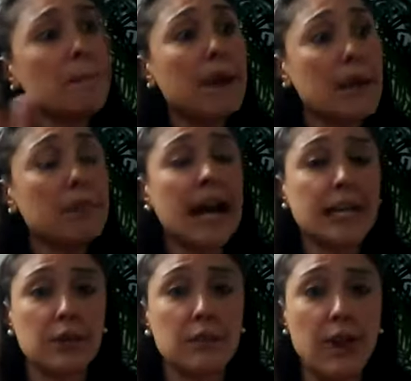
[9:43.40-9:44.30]
baby
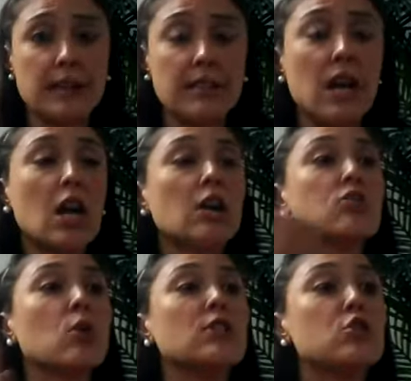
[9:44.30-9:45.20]
at the breast.
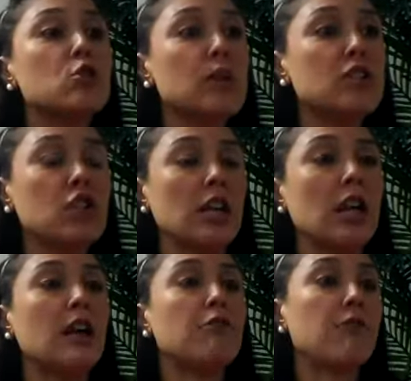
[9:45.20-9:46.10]
So it's
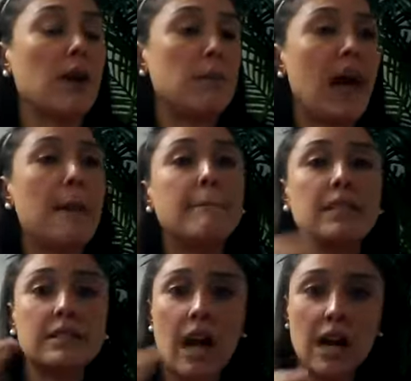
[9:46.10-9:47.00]
switching from that
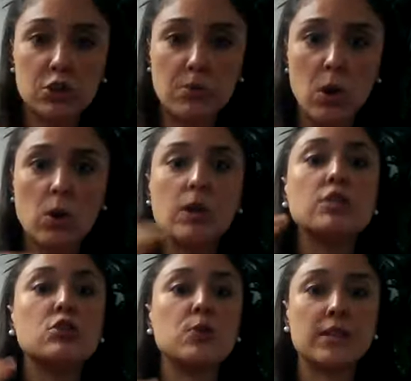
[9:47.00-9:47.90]
massage mode
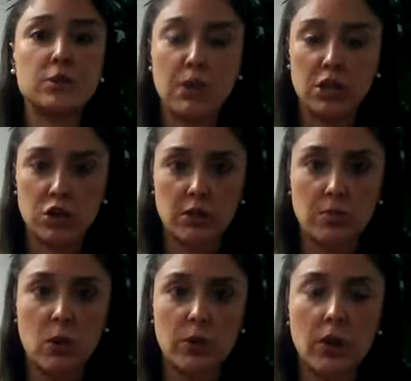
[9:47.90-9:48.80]
to expression
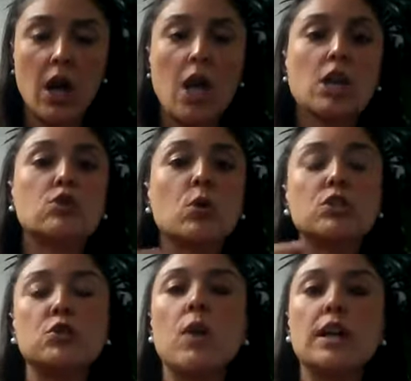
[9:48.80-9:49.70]
mode. So
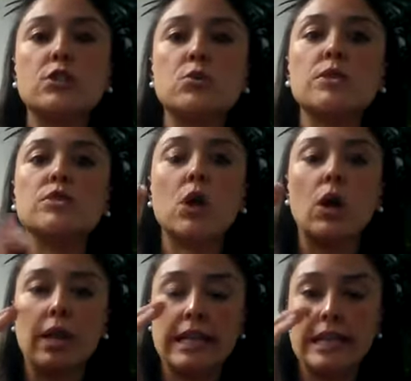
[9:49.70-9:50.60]
what you want to do is
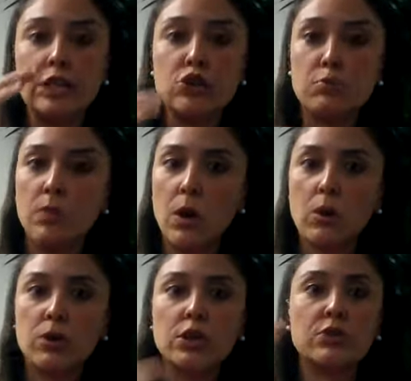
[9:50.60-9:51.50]
In each
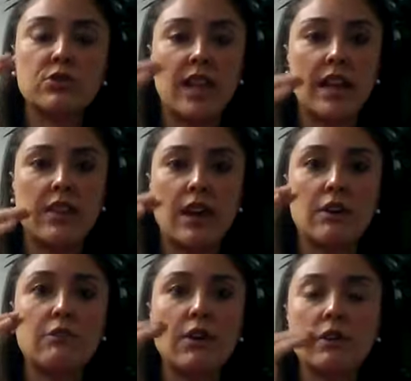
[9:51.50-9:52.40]
mode, you'll stay
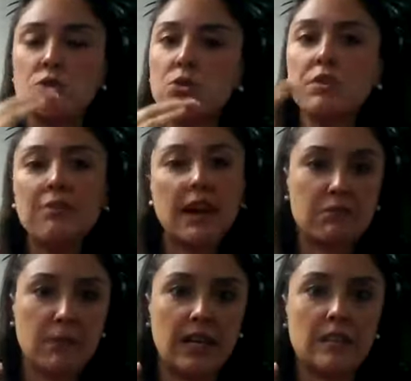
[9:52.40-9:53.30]
there for 2 to
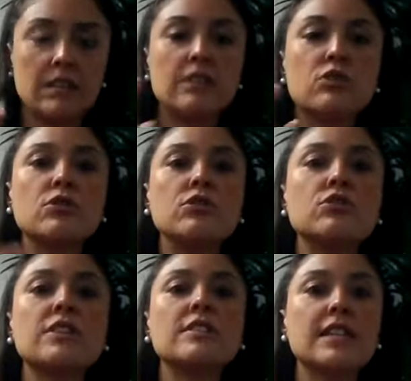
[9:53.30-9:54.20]
5 minutes until you
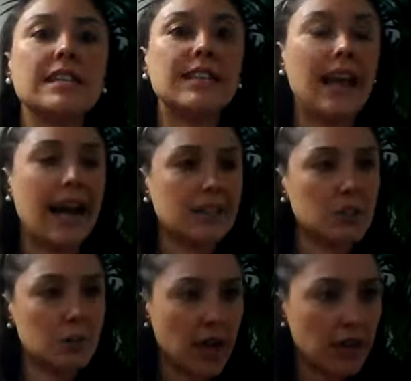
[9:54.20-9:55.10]
start seeing the
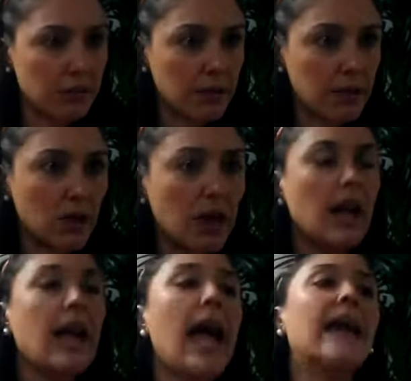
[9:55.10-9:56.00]
last spray of milk,
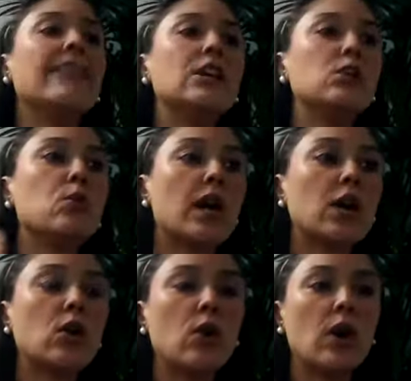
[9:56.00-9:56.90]
and then you want
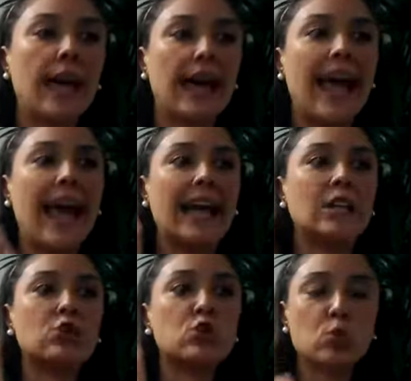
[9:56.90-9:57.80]
to go ahead
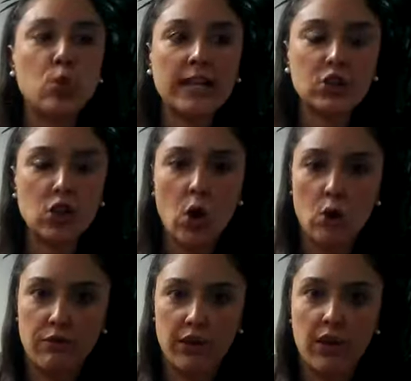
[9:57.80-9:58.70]
and switch
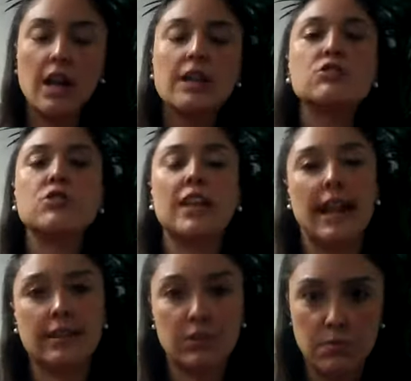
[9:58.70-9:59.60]
over to the
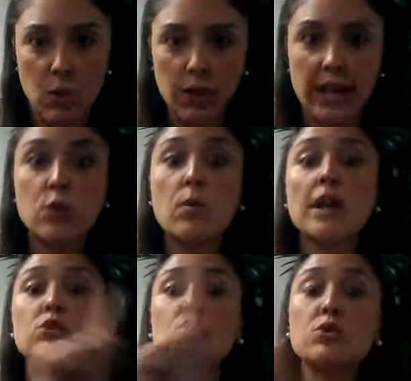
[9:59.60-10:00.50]
next mode. And you
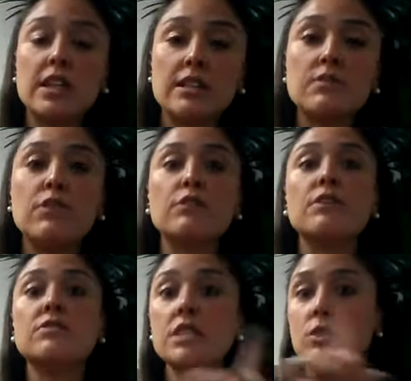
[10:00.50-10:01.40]
want to do this for
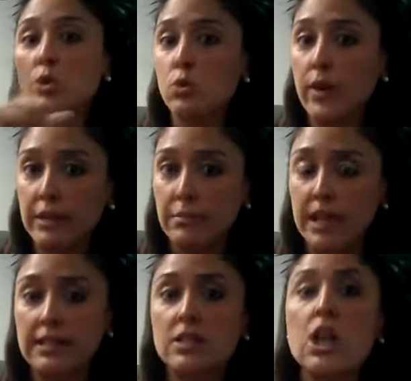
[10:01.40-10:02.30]
15 to 20
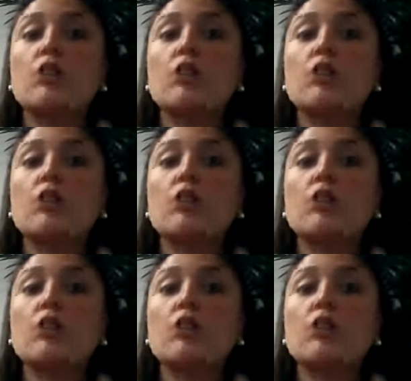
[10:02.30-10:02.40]
minutes